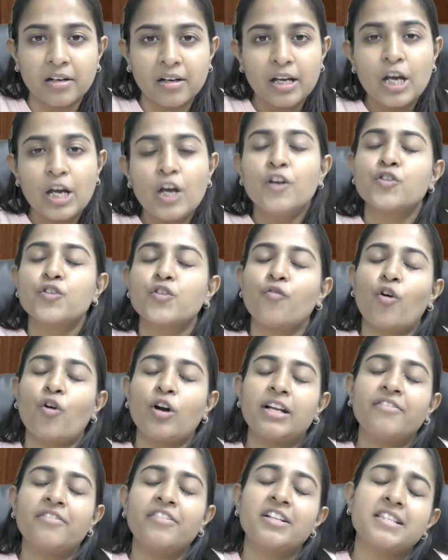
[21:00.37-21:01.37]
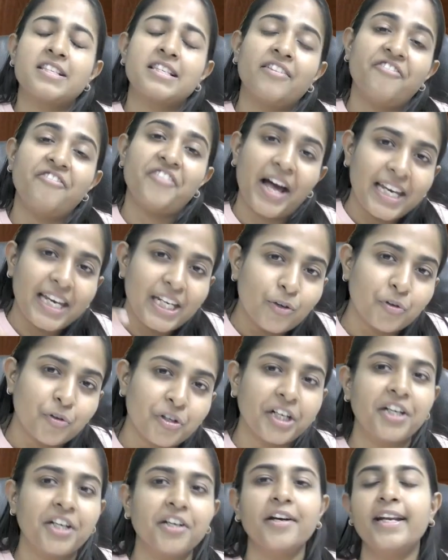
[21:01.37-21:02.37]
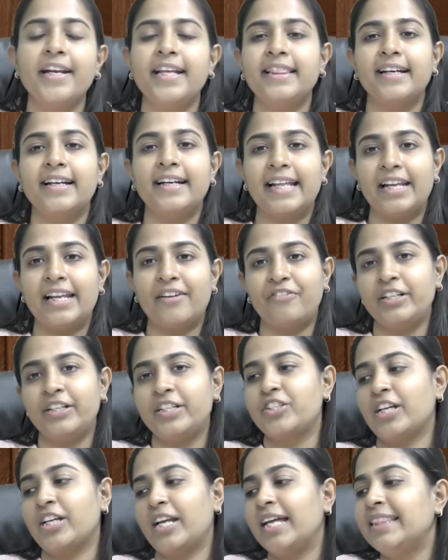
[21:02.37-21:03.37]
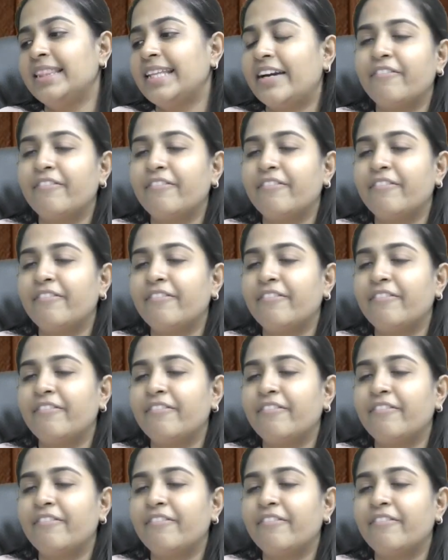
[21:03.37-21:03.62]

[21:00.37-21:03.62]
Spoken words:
So whatever is the value written in the delivery challan, that will be